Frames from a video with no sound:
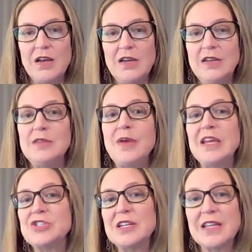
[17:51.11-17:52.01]
an
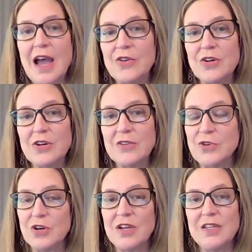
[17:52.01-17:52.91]
inpatient encounter if
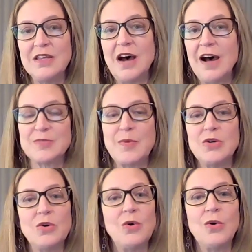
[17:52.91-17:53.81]
you're in the
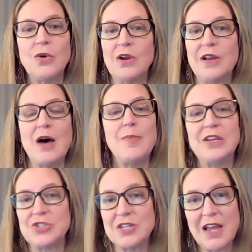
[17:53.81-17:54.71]
hospital or an
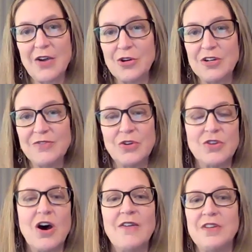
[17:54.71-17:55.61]
outpatient encounter if you're in
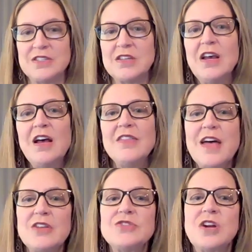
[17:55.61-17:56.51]
the office.
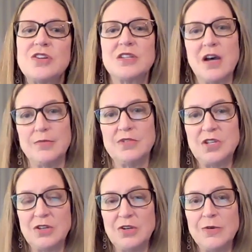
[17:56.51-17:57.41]
That'll start to come
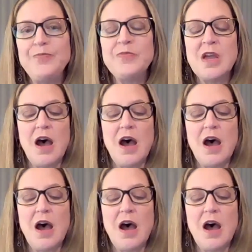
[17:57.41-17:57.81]
to you.